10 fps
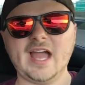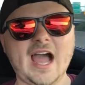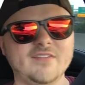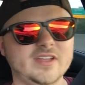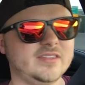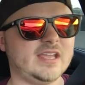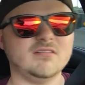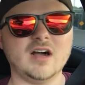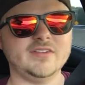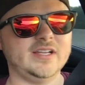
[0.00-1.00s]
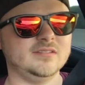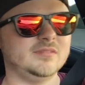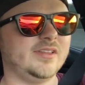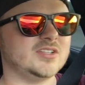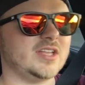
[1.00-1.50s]
have it and they love it,
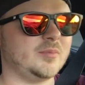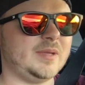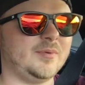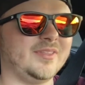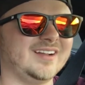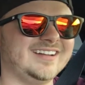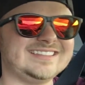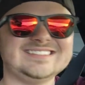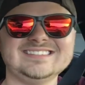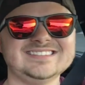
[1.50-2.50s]
and there's other people that are like,